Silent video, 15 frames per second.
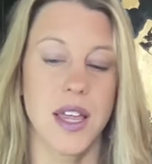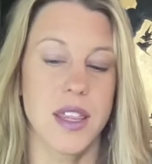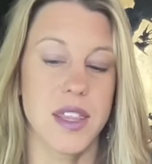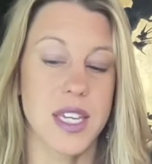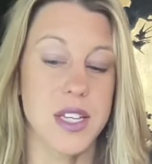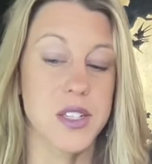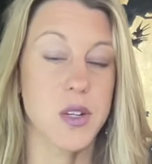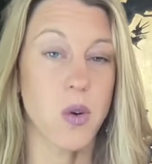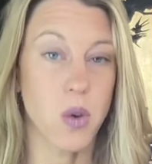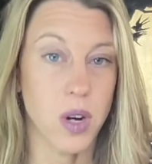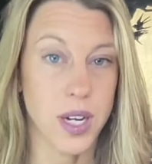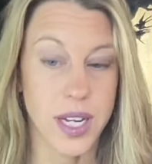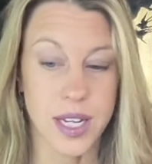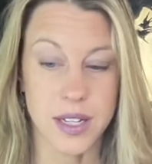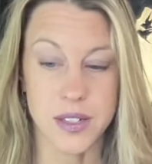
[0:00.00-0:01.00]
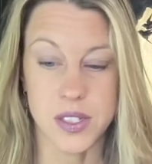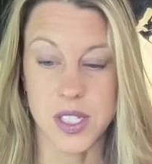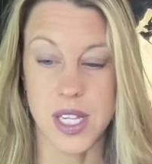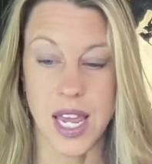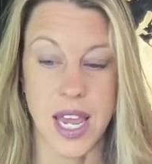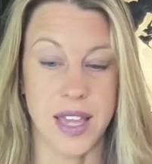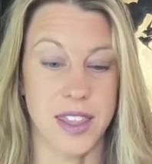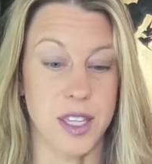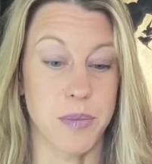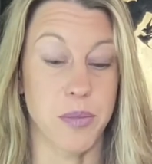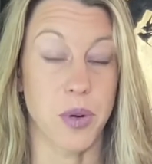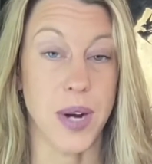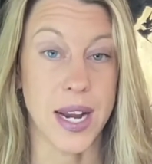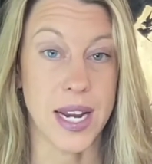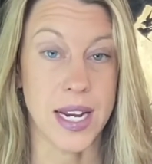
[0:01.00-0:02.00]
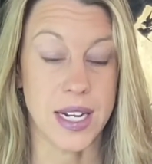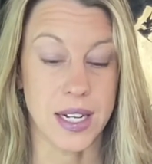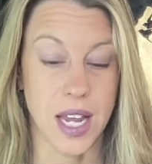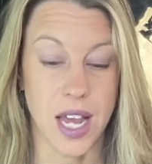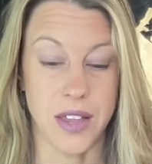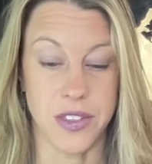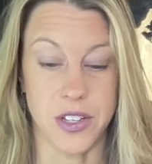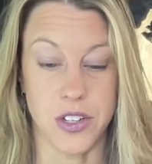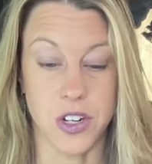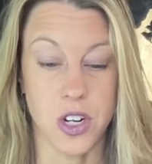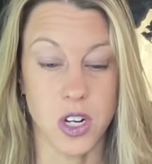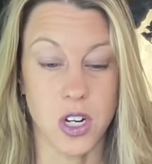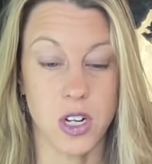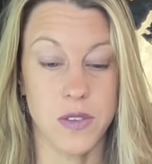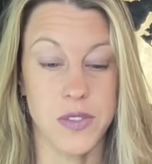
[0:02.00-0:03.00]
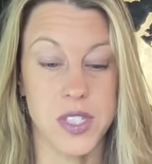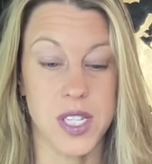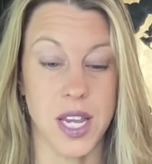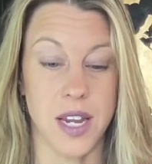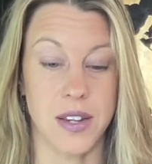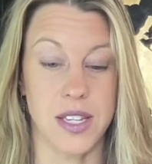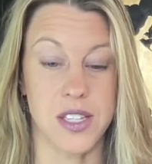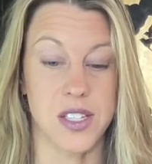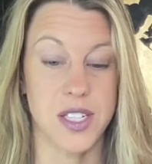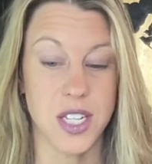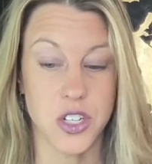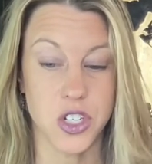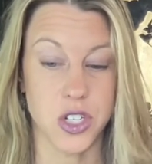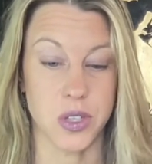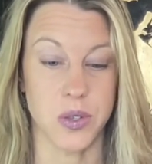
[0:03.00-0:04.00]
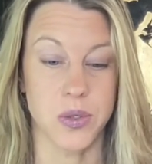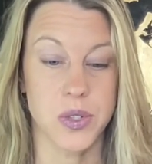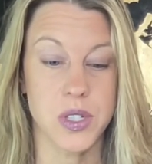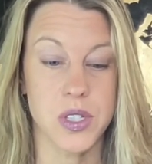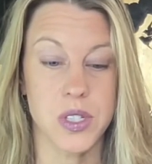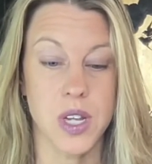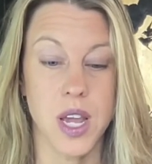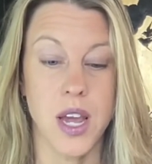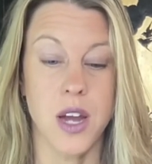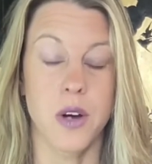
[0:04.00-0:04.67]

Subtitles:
These organs and the brain and the nerves and these tissues